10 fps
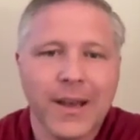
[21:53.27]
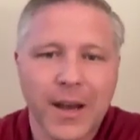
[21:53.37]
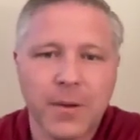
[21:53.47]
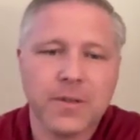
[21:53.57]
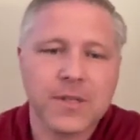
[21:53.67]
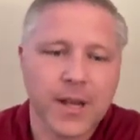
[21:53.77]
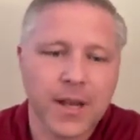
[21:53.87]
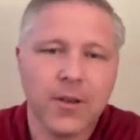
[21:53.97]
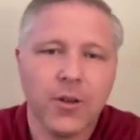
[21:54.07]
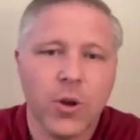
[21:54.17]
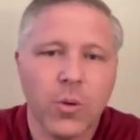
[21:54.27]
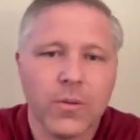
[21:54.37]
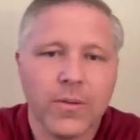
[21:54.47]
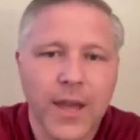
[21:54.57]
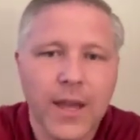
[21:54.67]
I would say,
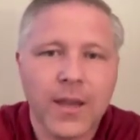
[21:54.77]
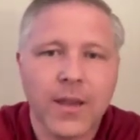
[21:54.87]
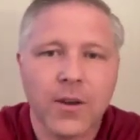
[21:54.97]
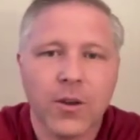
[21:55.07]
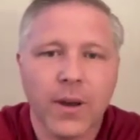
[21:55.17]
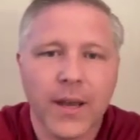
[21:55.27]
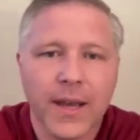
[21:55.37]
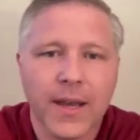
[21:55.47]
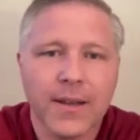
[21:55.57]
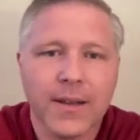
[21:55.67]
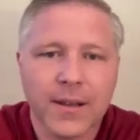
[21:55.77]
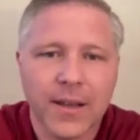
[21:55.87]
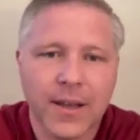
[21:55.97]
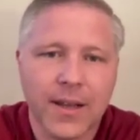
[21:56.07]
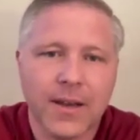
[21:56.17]
they can go ahead
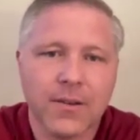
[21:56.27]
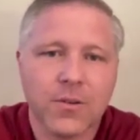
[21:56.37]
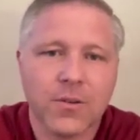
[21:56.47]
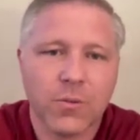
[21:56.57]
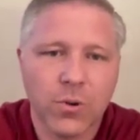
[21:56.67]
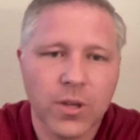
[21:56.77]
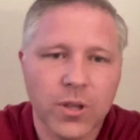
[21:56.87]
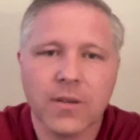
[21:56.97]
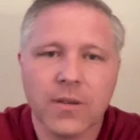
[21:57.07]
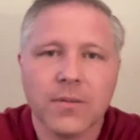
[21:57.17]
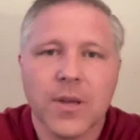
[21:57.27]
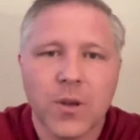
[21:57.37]
and really